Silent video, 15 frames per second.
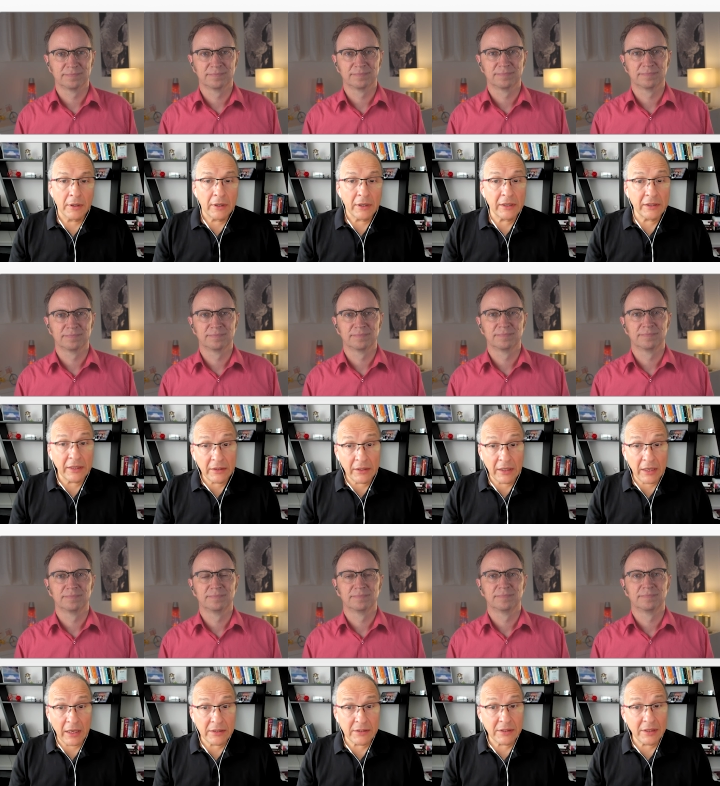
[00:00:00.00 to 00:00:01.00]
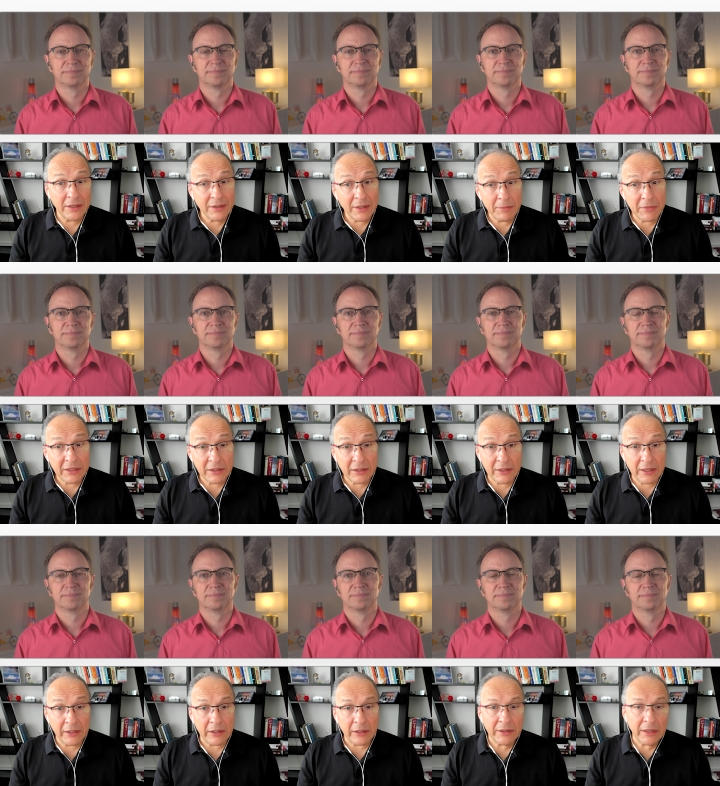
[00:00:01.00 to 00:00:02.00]
Speaker 1: It indicates in the
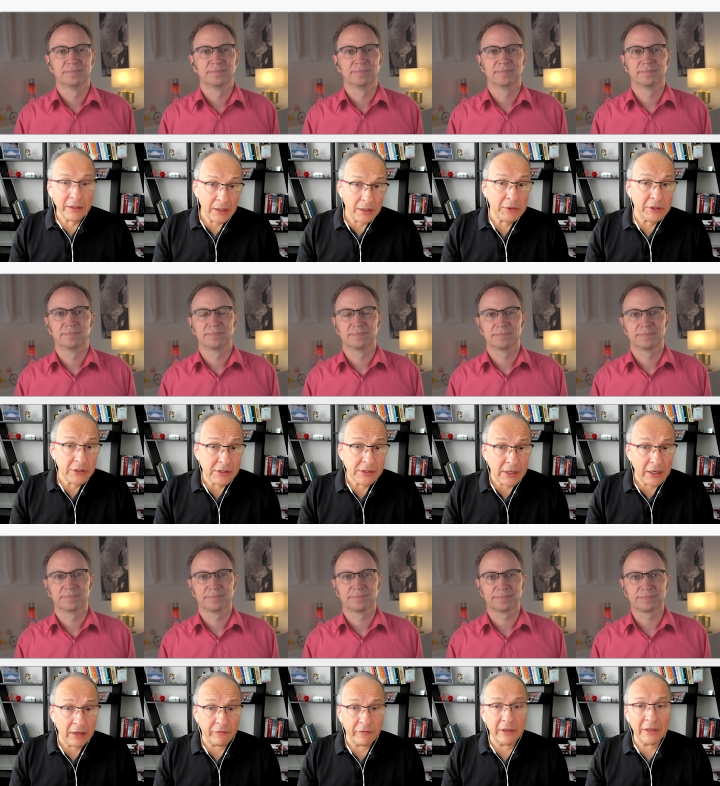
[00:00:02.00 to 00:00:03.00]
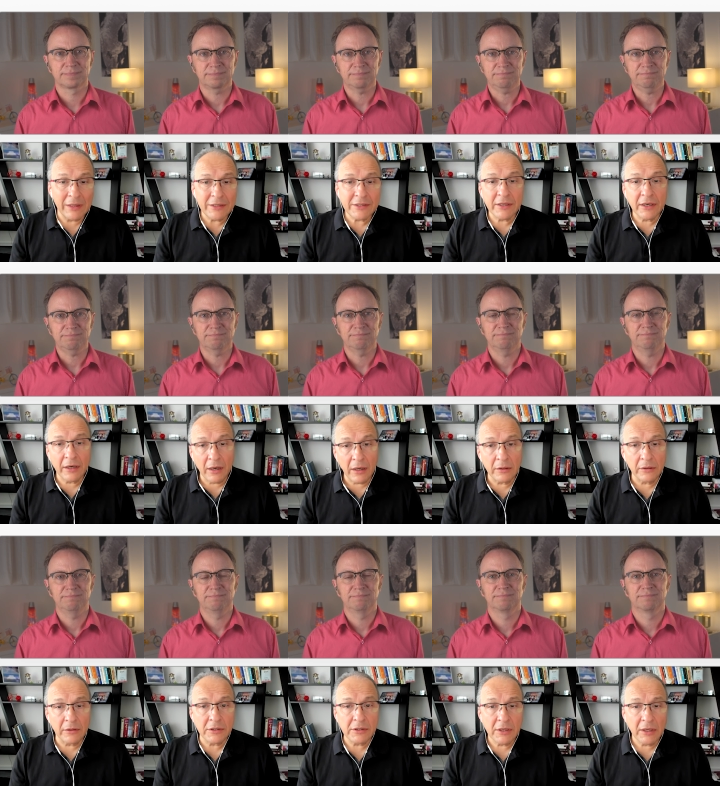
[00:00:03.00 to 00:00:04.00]
metadata that the image is safe and lists the
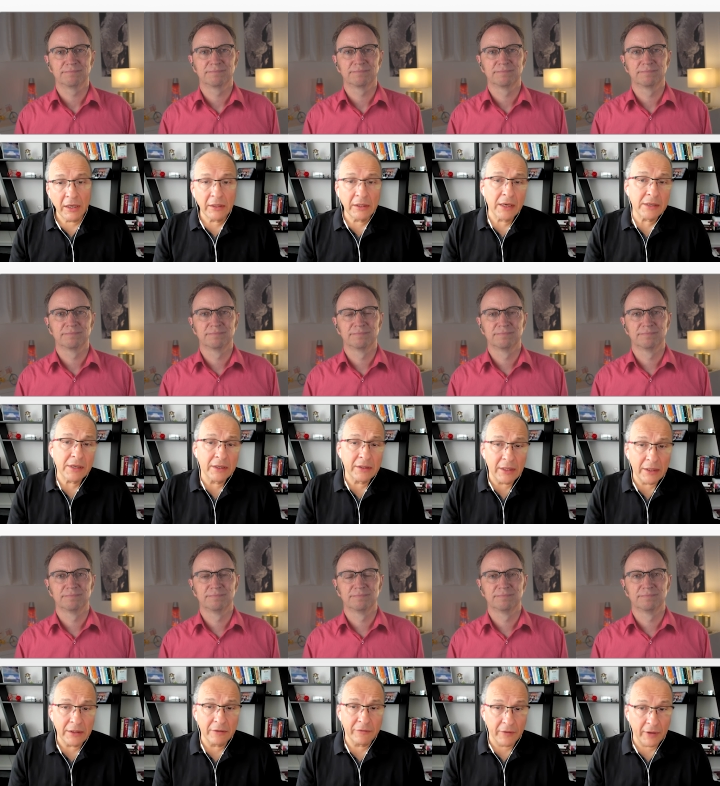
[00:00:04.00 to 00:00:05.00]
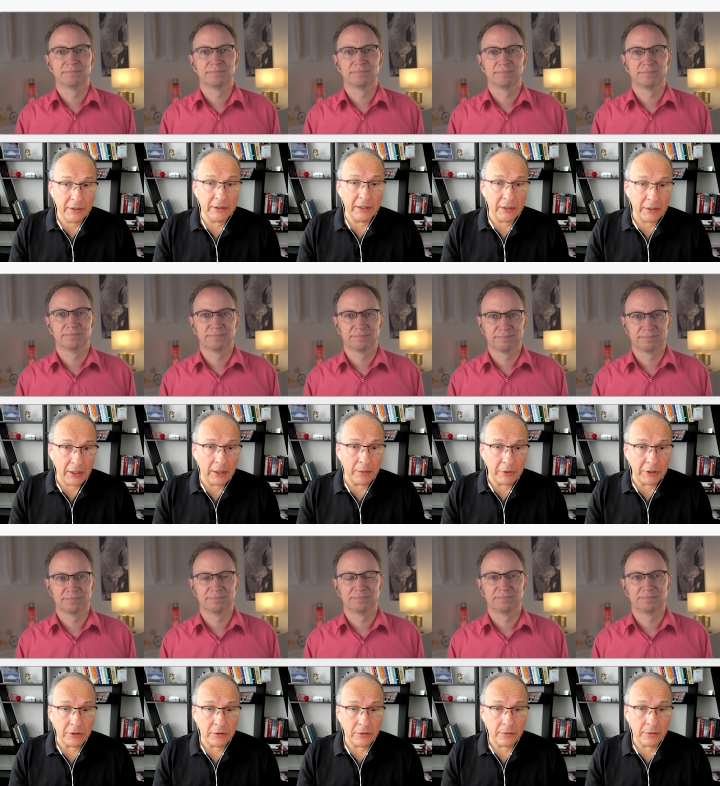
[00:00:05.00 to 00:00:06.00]
colors it has identified in the
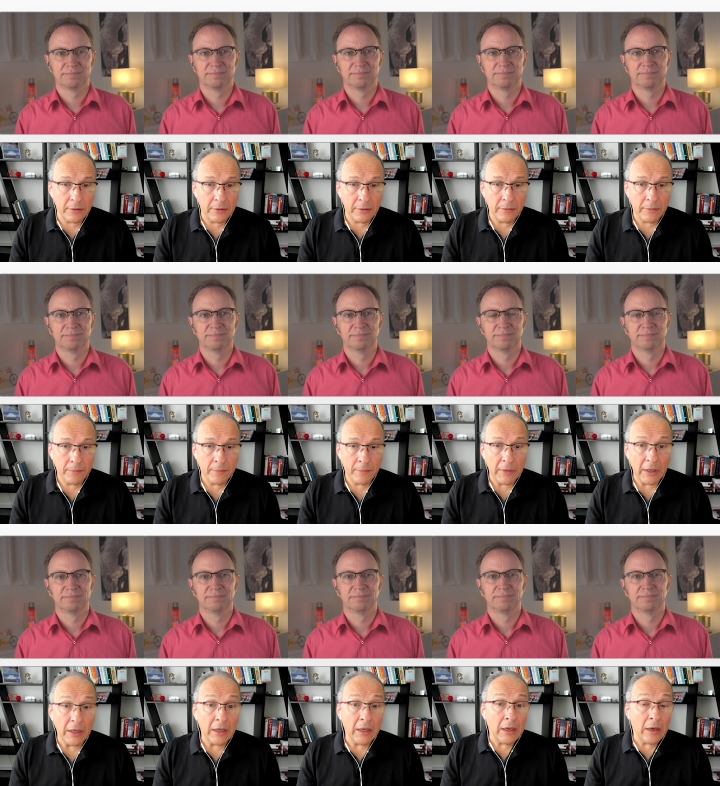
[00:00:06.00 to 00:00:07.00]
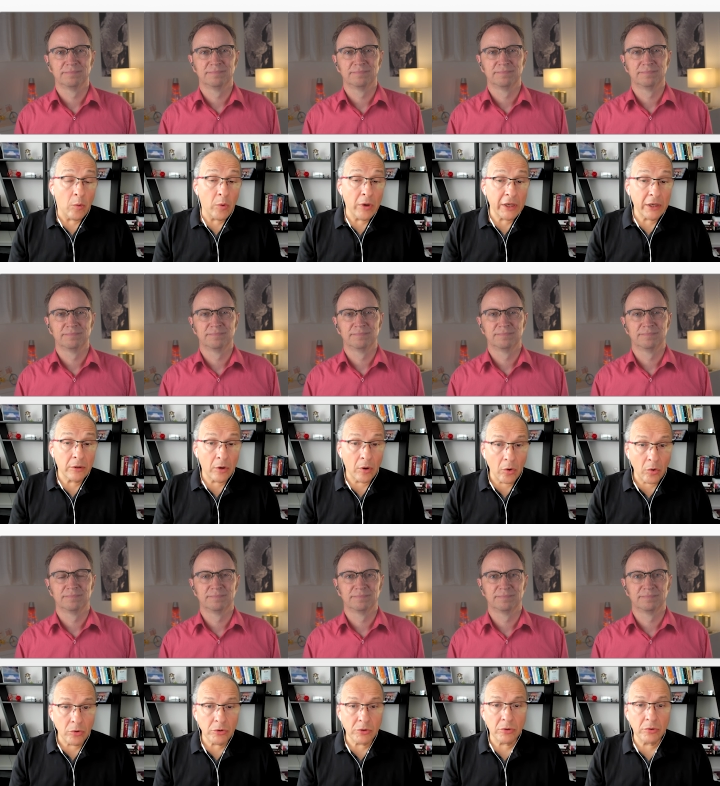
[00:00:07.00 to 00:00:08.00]
image. We can
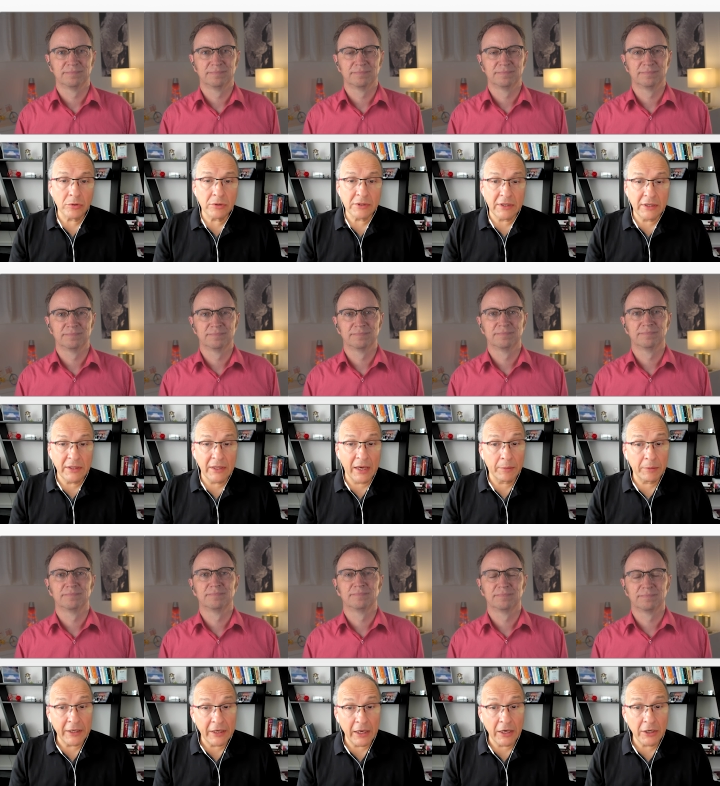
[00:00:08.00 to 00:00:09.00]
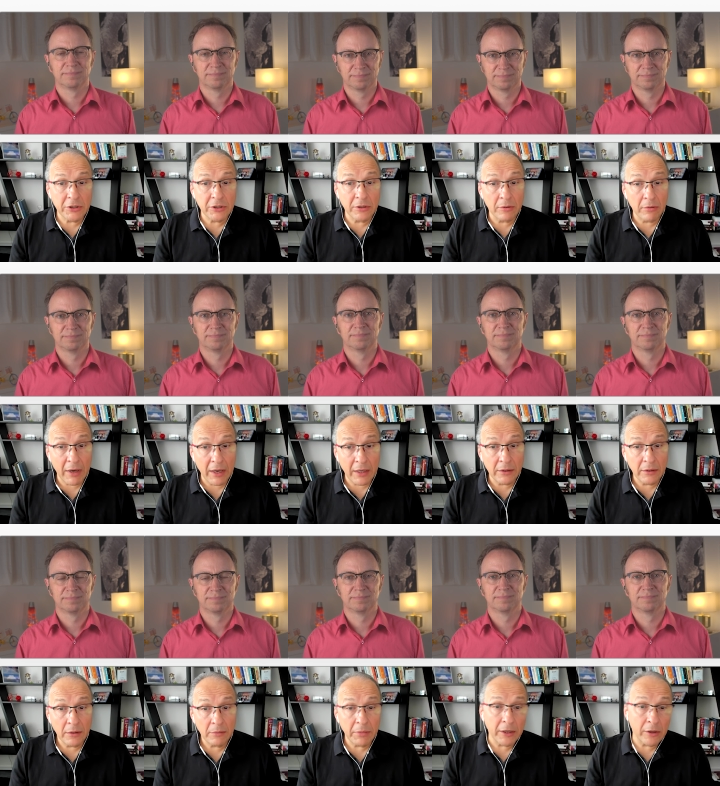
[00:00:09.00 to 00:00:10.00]
also see the application
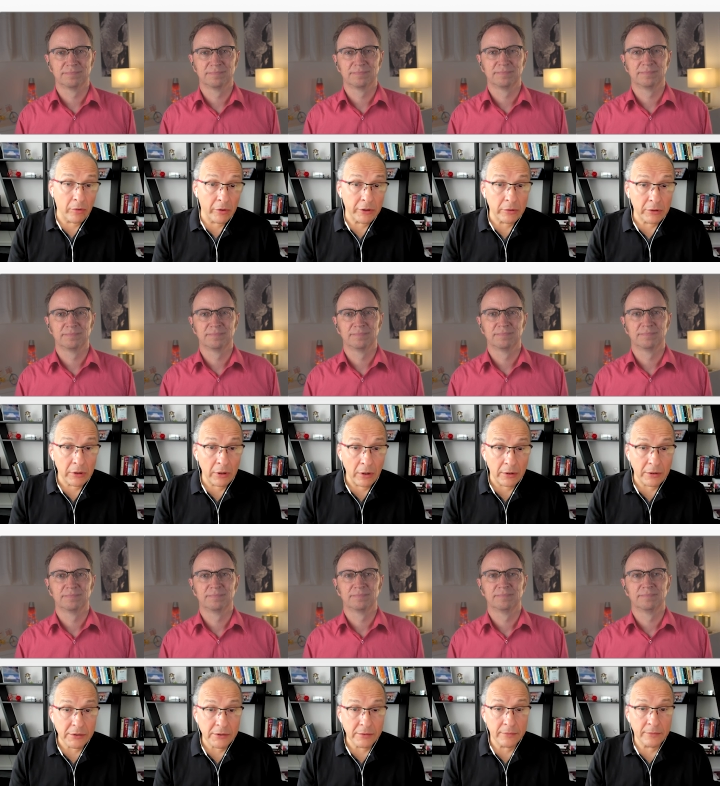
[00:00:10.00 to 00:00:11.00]
ran by going to the logs.